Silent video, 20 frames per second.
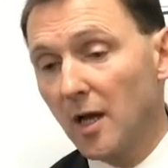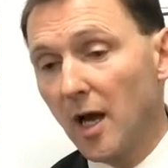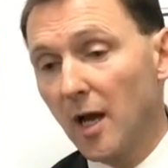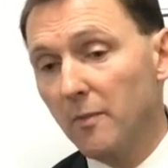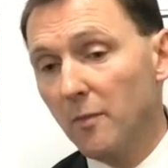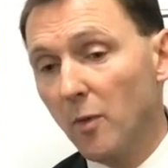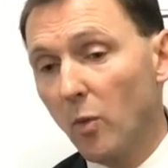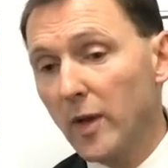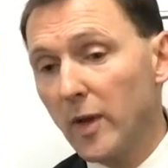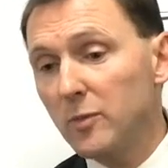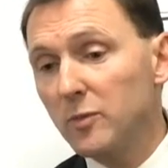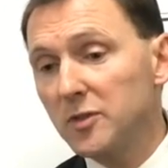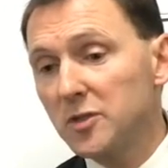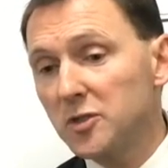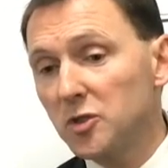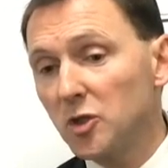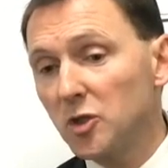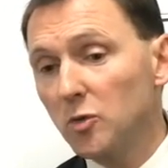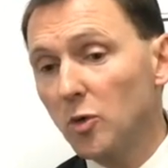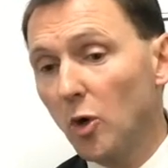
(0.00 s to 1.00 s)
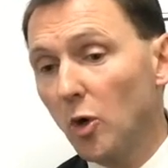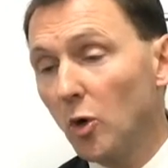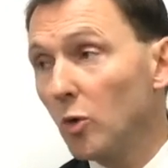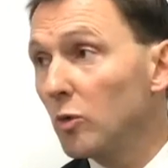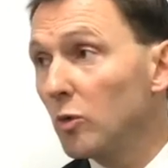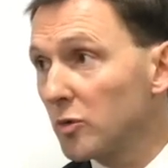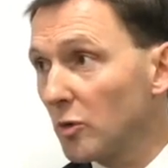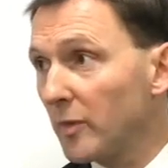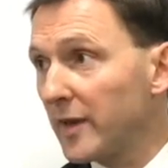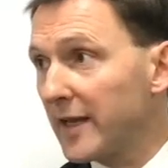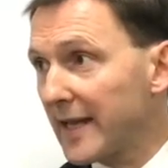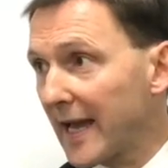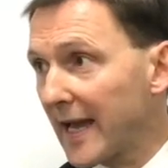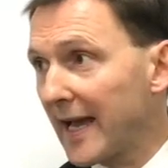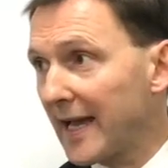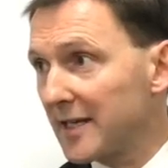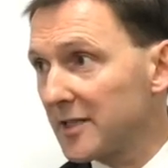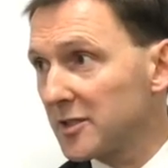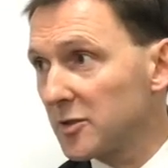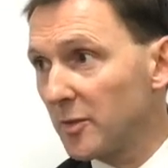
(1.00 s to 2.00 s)
Um, we would do all that we
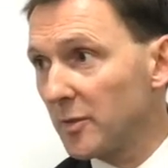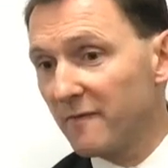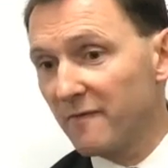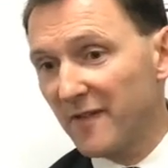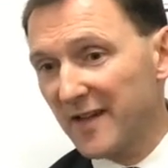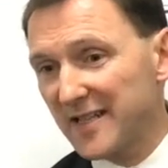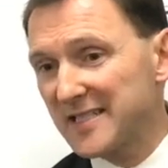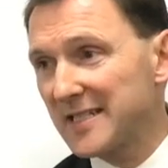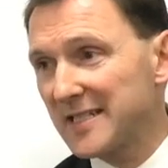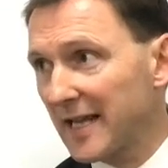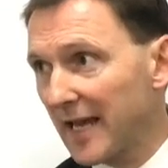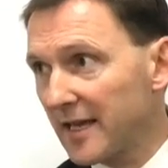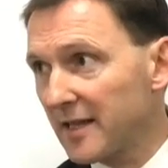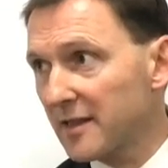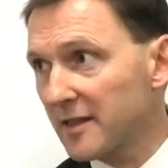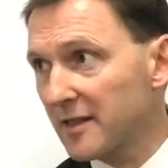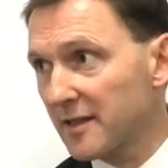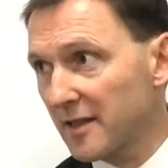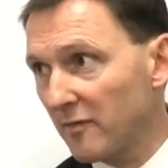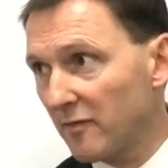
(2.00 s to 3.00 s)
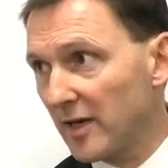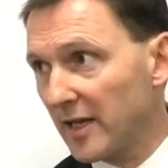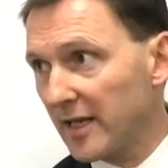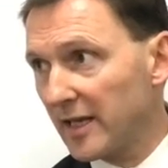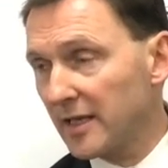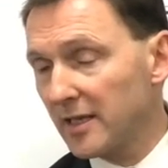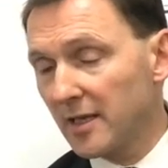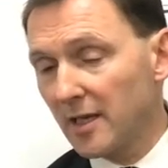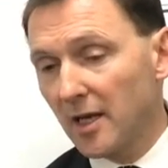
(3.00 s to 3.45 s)
can to investigate thoroughly,